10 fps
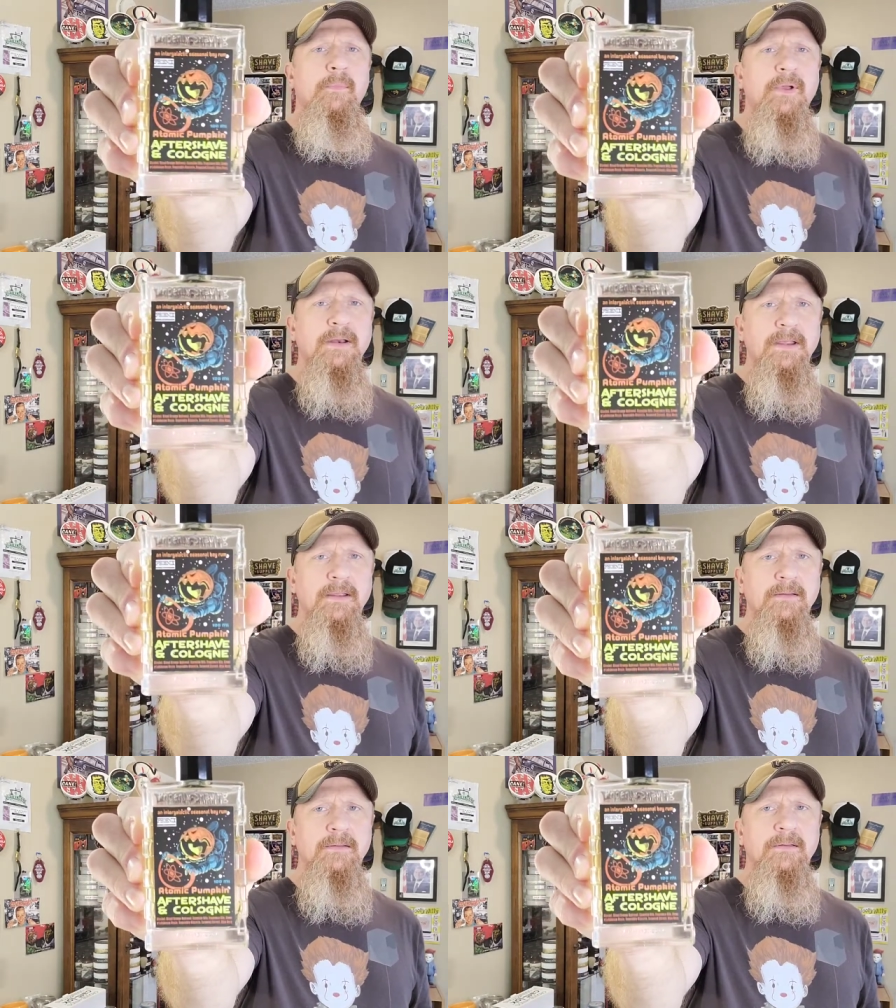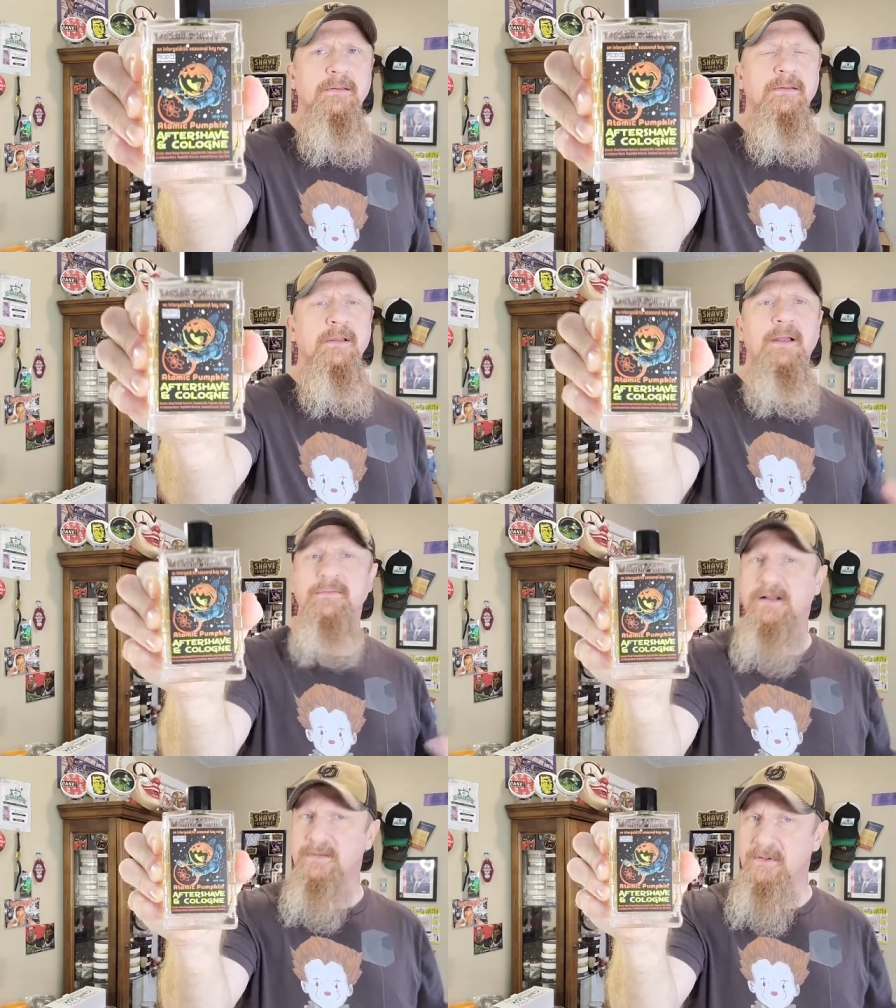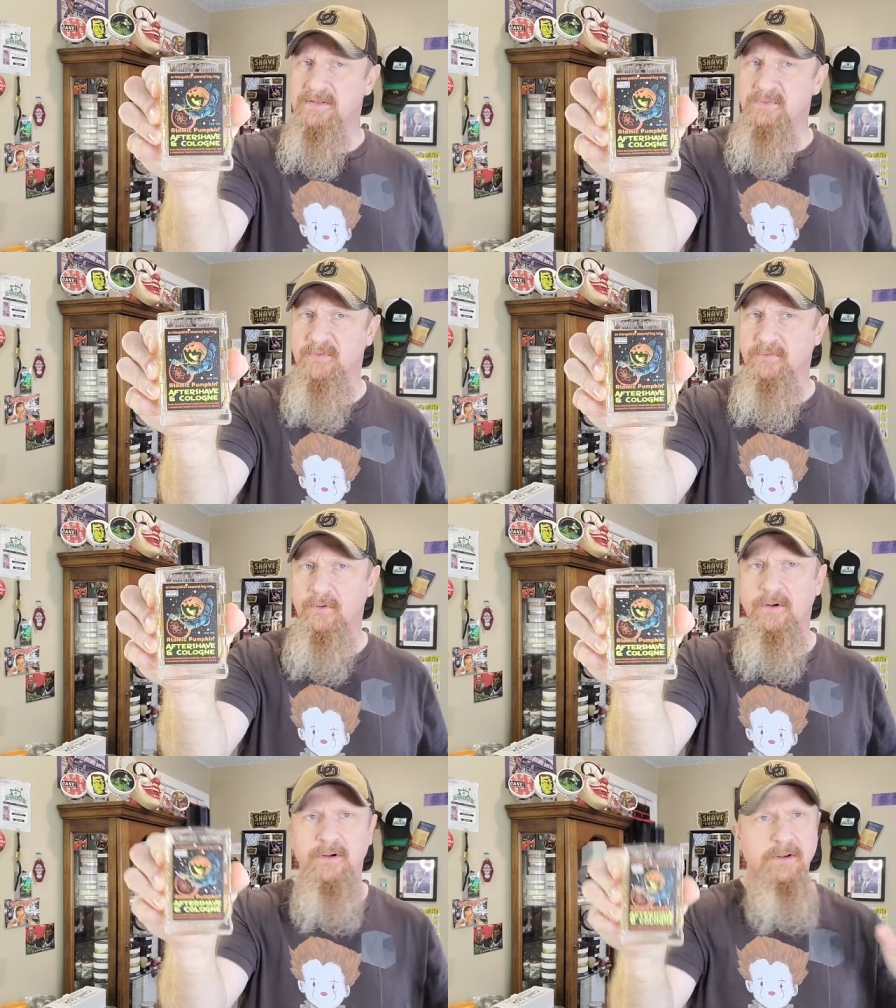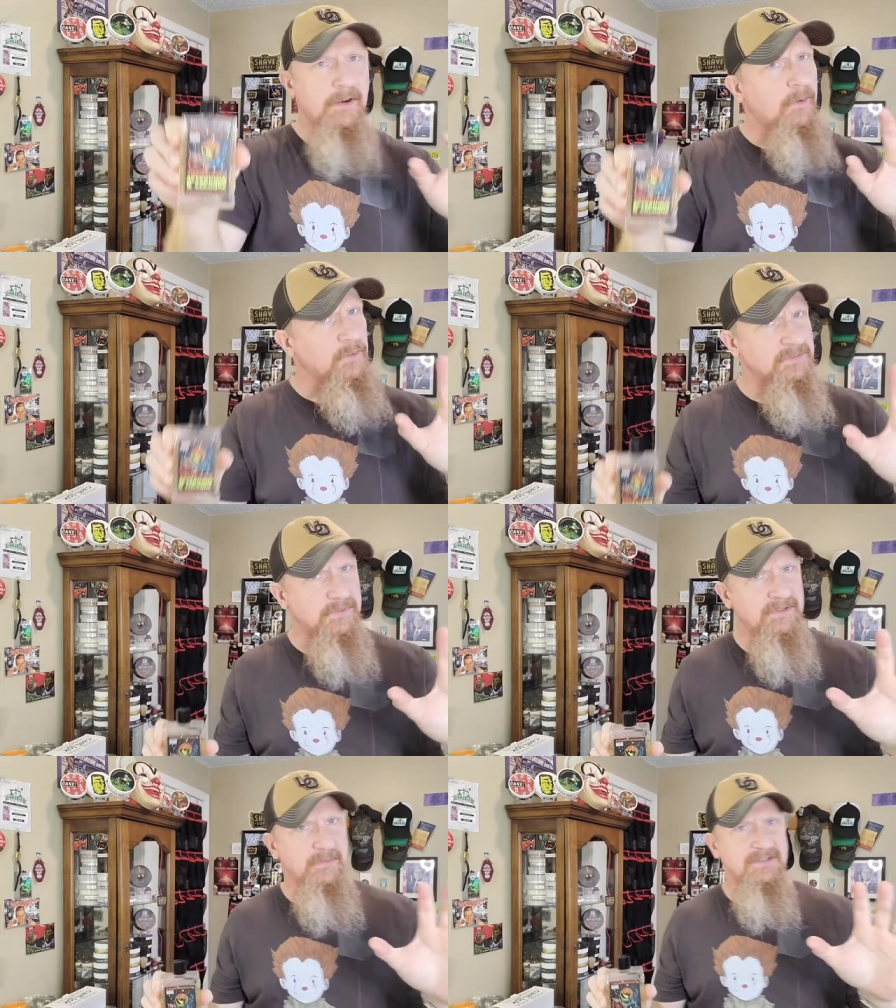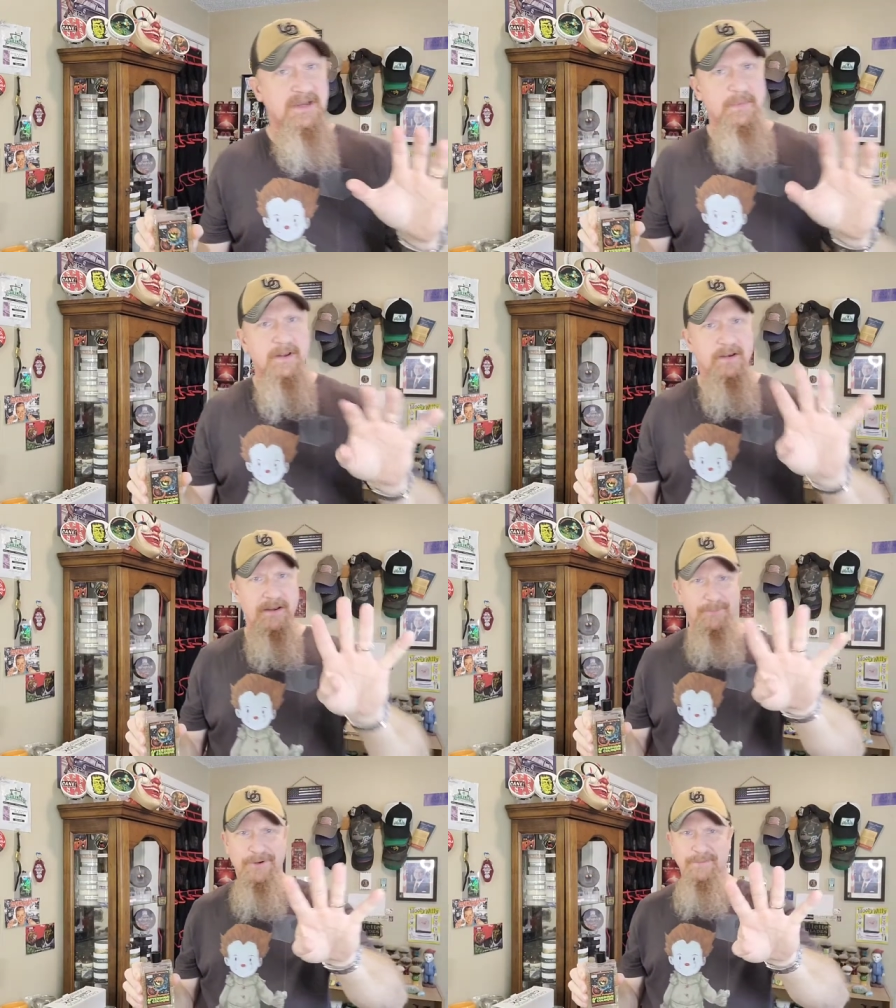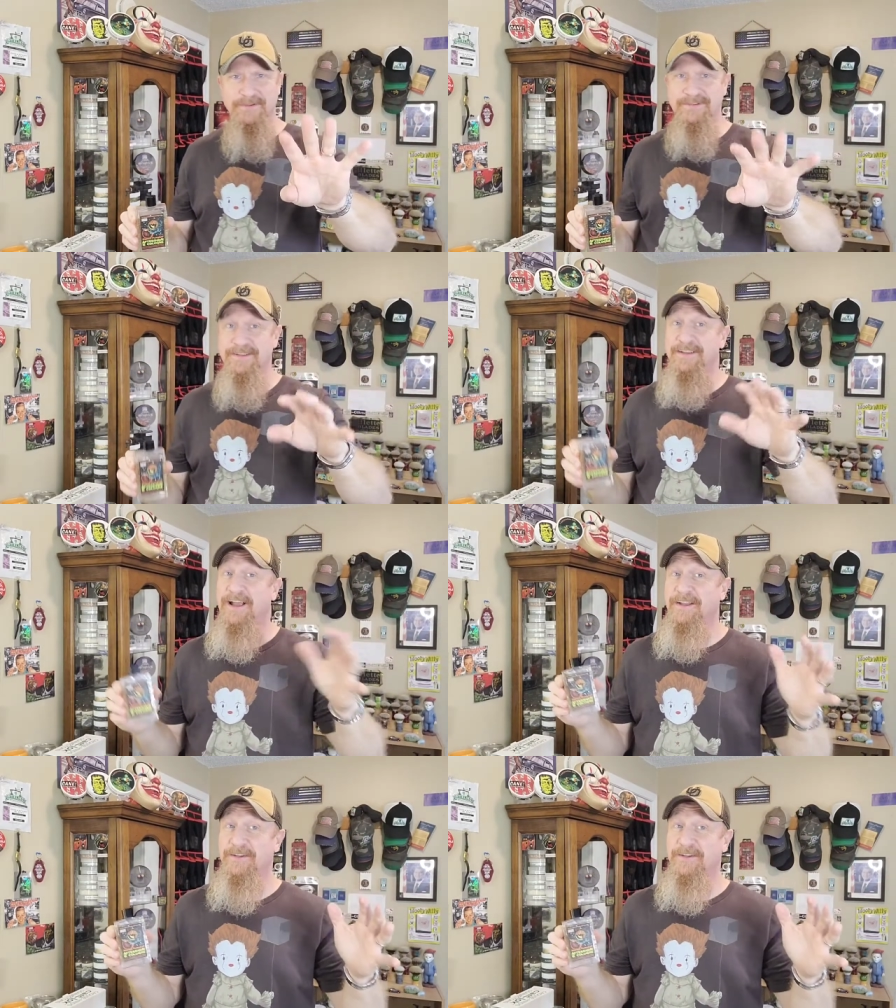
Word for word: Buddy, I've talked about this before. I won't spend too much time on it, I promise. I